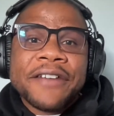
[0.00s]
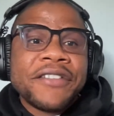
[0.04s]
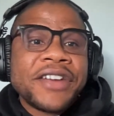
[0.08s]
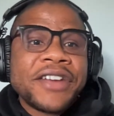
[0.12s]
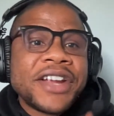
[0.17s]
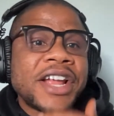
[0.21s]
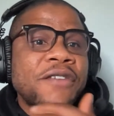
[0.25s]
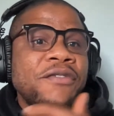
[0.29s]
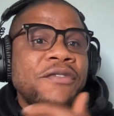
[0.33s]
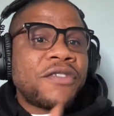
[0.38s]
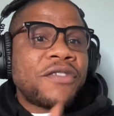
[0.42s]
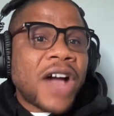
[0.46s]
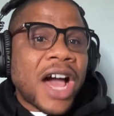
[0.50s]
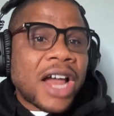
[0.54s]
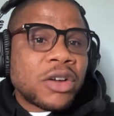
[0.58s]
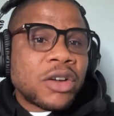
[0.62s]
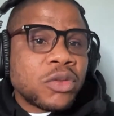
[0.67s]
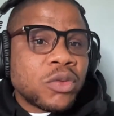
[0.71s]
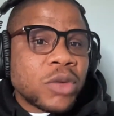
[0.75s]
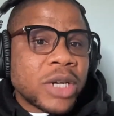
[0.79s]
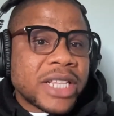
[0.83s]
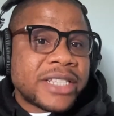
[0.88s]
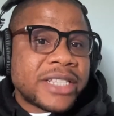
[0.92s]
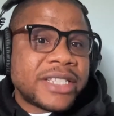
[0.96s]

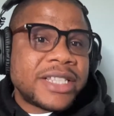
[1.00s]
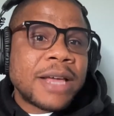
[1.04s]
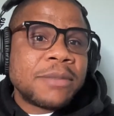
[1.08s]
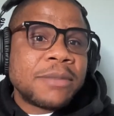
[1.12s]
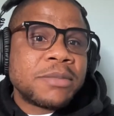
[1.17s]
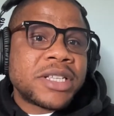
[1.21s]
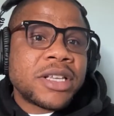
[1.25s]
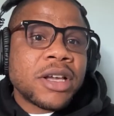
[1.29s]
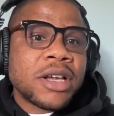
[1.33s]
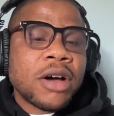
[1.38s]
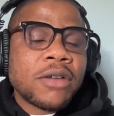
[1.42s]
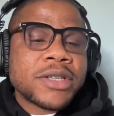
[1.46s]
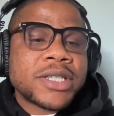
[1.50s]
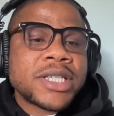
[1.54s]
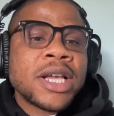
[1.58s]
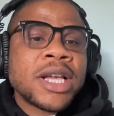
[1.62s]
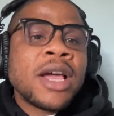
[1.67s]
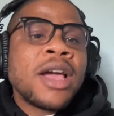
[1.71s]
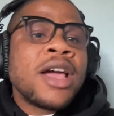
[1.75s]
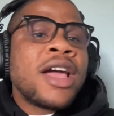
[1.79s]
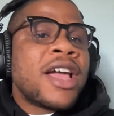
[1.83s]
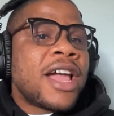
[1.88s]
reevaluate themselves,